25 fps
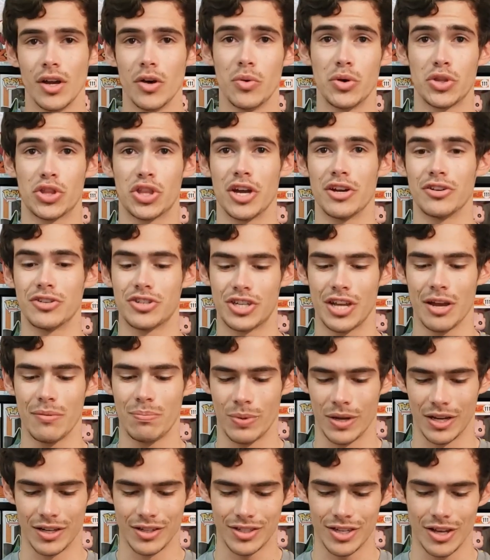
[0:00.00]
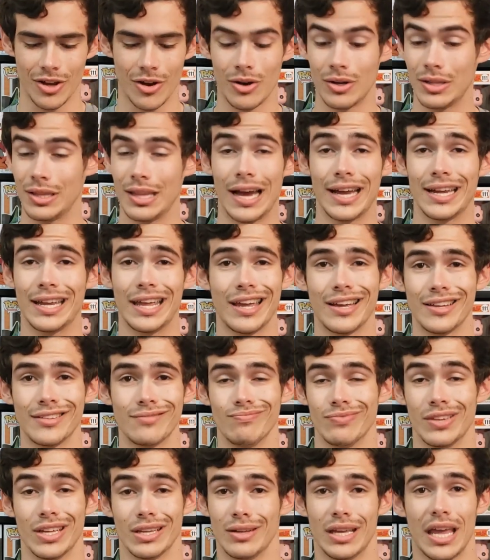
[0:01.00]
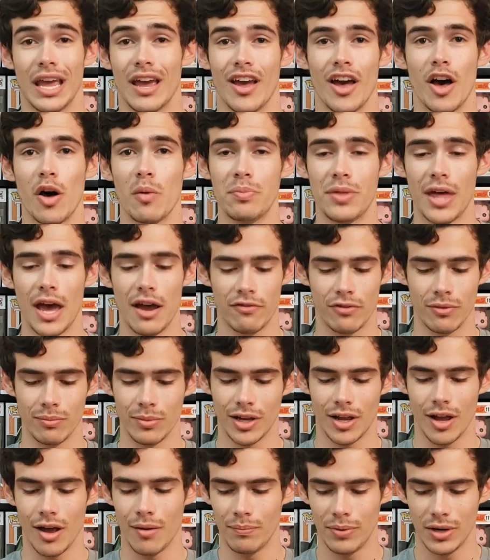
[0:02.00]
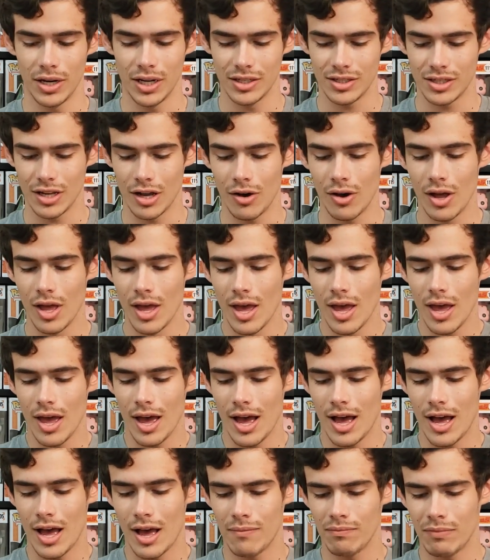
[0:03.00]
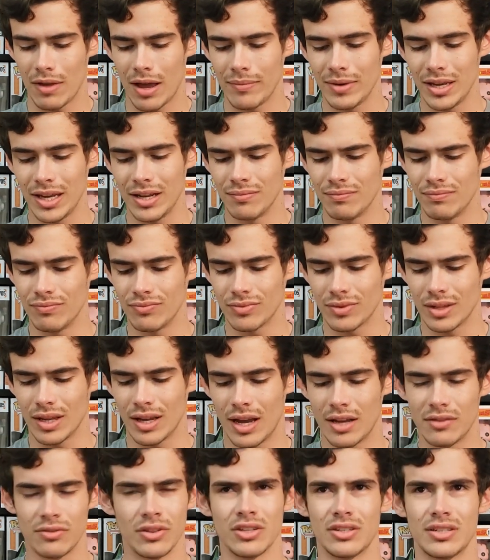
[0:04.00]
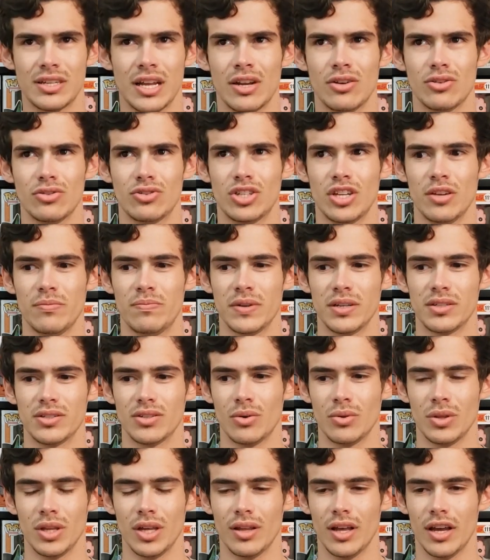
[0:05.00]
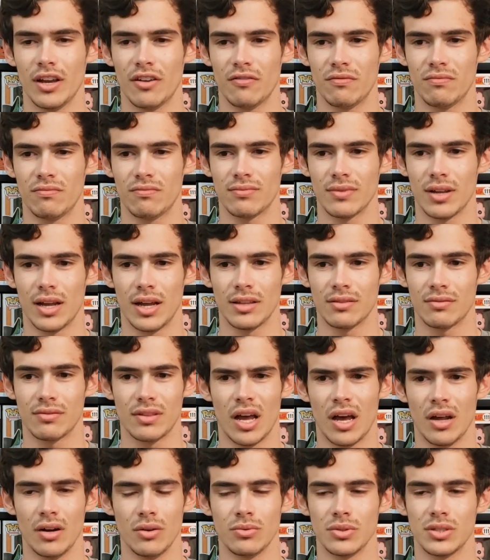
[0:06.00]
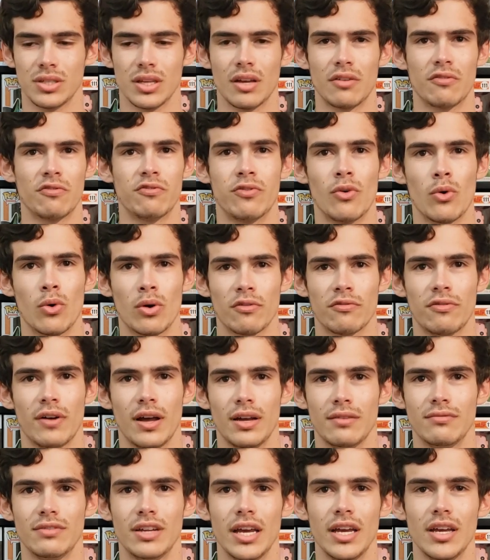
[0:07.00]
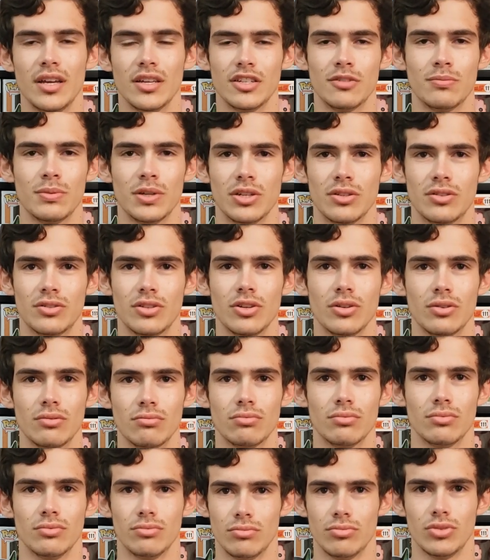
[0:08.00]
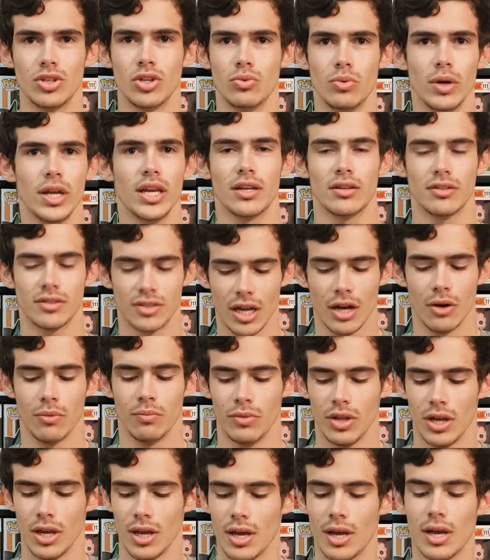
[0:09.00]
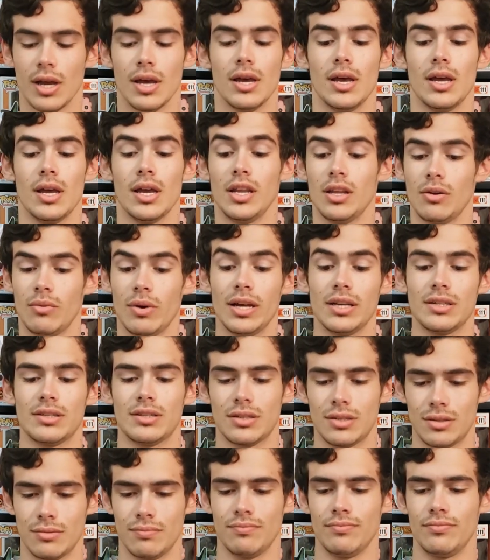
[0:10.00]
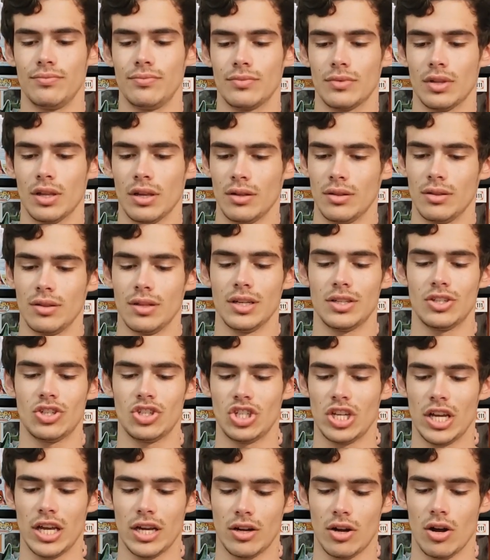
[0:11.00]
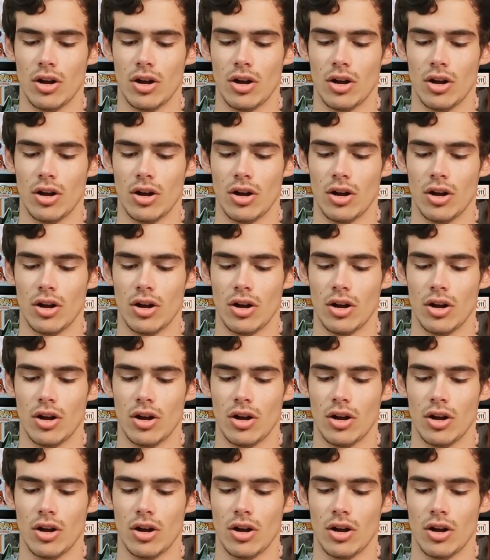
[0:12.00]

with their shipping, so I can't can't help that from the company. So, um, I mean, the standard shipping is only like, I thought it was like four or five days, but it took two weeks. So, anyways, let's check